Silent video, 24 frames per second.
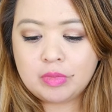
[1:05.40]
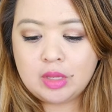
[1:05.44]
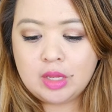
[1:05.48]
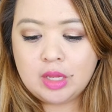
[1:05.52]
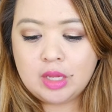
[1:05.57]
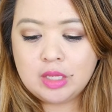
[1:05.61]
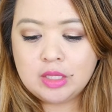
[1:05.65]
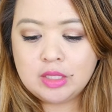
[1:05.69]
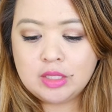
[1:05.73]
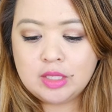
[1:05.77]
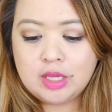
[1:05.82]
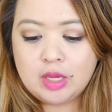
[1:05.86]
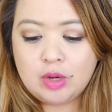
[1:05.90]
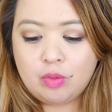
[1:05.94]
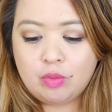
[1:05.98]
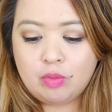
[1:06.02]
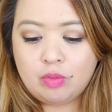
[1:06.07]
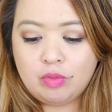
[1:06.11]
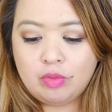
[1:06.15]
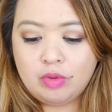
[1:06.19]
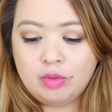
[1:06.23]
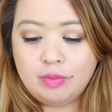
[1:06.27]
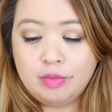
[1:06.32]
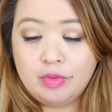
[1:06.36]
it
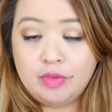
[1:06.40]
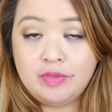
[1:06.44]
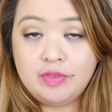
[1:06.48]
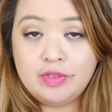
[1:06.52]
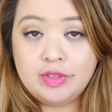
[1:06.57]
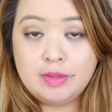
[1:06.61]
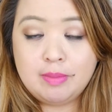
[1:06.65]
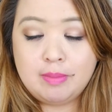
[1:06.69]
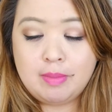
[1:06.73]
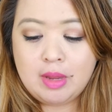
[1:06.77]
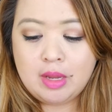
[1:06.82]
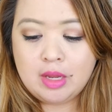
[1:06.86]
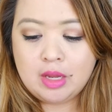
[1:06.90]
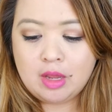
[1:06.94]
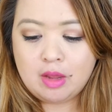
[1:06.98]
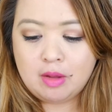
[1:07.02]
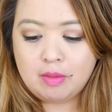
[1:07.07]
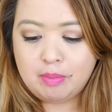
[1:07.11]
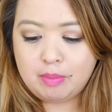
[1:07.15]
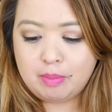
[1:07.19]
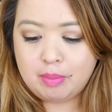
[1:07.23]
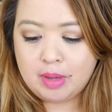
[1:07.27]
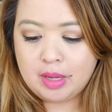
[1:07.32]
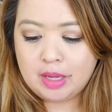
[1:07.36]
removes
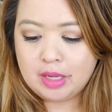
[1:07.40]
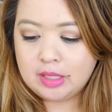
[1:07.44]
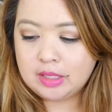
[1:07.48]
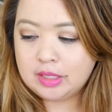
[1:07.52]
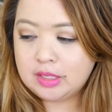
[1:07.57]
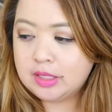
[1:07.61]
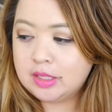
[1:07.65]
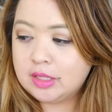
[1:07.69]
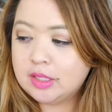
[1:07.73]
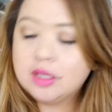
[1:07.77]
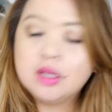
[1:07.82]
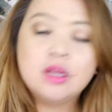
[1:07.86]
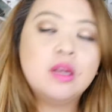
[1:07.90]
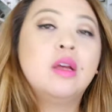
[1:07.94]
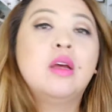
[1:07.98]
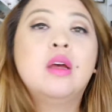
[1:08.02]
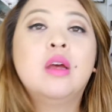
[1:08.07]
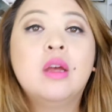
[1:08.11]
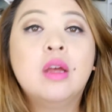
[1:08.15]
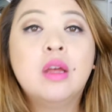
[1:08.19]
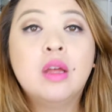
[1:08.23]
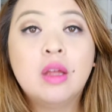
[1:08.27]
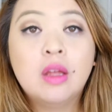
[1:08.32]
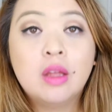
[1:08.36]
makeup, but
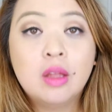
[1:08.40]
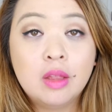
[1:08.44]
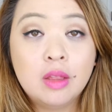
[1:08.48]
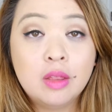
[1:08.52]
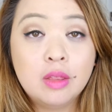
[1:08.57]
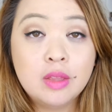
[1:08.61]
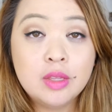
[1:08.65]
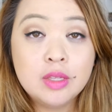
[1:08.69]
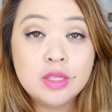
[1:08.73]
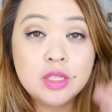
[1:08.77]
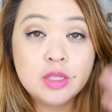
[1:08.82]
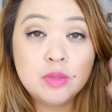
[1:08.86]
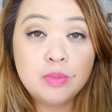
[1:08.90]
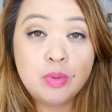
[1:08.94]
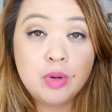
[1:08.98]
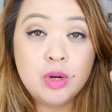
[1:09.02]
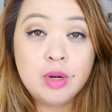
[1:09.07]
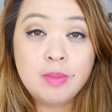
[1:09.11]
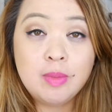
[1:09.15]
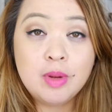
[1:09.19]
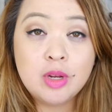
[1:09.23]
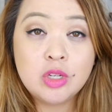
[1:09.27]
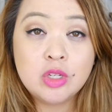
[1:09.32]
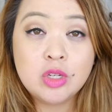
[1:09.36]
this is
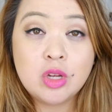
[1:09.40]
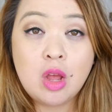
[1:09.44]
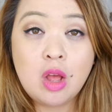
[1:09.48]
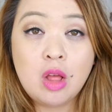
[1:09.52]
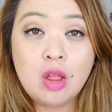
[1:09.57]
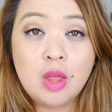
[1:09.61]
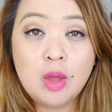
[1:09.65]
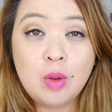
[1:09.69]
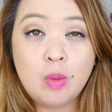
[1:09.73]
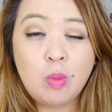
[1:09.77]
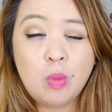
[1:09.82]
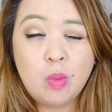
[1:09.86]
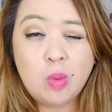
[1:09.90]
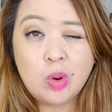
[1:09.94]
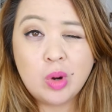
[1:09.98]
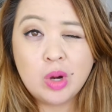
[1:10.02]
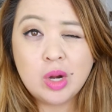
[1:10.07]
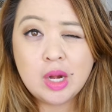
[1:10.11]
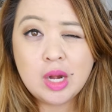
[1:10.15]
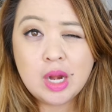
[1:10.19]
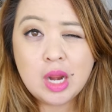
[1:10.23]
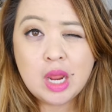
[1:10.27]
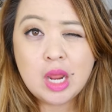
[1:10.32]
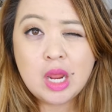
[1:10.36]
pretty much all I wore
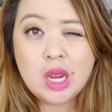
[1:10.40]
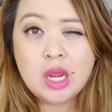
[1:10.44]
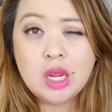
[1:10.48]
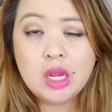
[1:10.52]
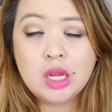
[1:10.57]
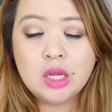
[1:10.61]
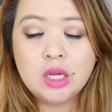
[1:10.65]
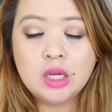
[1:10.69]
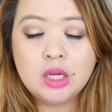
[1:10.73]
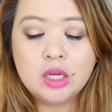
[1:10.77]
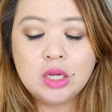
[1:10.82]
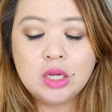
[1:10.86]
today.